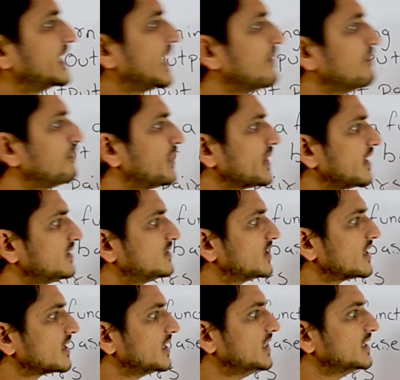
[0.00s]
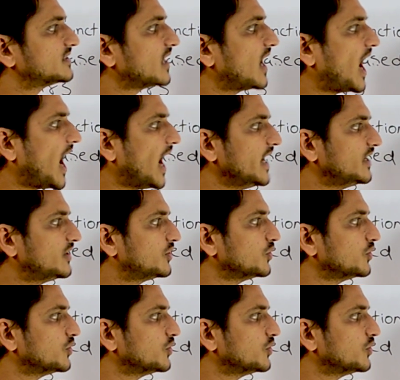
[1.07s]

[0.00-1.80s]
temperature is high